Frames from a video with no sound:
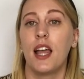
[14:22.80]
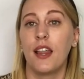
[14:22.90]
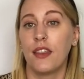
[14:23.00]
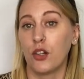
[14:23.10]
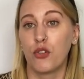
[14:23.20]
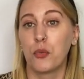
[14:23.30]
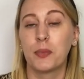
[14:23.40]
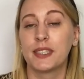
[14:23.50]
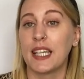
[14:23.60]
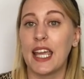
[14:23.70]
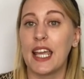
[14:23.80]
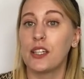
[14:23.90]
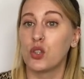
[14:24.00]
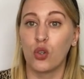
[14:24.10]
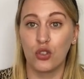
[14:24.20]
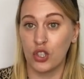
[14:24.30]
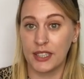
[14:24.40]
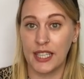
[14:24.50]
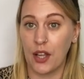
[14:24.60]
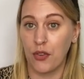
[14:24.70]
The group say don't just
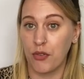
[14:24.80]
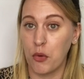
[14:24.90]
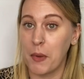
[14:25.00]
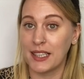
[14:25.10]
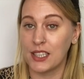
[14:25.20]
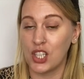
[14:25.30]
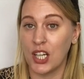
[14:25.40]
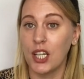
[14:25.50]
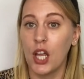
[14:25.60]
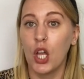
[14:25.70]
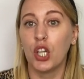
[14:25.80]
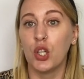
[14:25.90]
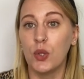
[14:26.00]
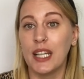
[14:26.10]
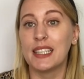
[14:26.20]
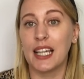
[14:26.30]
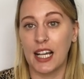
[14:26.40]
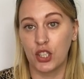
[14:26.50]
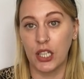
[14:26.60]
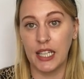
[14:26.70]
sell through messaging, you need to
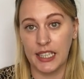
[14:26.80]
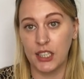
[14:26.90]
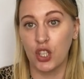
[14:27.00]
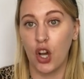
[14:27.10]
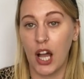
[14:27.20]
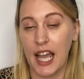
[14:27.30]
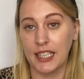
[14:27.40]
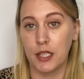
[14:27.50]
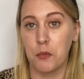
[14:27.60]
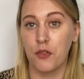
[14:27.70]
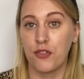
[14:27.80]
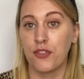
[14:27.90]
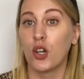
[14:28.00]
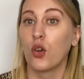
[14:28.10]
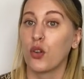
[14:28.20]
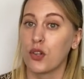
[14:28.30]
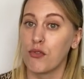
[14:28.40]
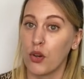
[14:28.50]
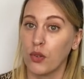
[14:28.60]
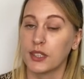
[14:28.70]
actually list your item and follow the
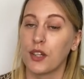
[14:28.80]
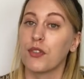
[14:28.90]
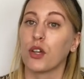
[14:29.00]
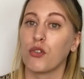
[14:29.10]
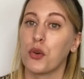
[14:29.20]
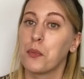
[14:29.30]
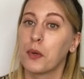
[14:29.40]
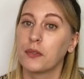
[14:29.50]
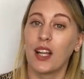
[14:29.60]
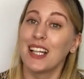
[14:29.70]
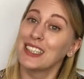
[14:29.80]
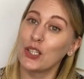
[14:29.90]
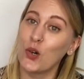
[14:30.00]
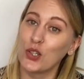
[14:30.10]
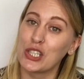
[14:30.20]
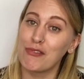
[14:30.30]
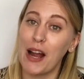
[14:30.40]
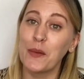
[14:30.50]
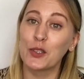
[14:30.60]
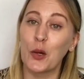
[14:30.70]
rules of the group. So to
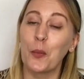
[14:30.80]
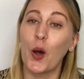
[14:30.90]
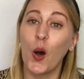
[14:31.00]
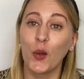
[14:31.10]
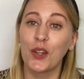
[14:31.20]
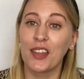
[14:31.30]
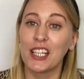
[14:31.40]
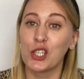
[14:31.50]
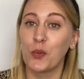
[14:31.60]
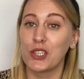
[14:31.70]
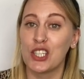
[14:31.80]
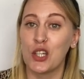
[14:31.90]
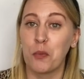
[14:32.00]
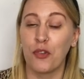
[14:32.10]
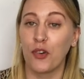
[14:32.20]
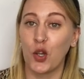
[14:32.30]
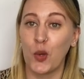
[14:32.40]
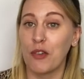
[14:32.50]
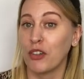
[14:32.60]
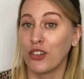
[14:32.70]
round up all the things you want to do before you
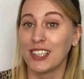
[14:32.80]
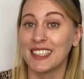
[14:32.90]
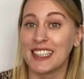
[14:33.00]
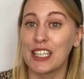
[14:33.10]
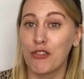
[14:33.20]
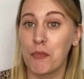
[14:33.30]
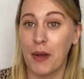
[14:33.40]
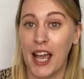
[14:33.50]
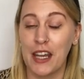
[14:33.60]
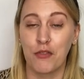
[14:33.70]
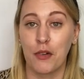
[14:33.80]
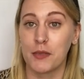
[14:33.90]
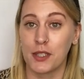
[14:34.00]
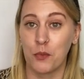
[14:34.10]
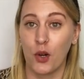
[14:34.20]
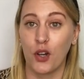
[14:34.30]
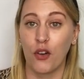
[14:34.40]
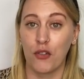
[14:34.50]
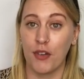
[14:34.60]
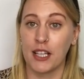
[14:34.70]
even considering buying from someone on
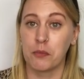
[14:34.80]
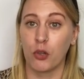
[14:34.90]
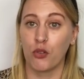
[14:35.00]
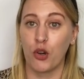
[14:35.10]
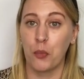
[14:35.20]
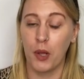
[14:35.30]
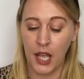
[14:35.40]
a Facebook group,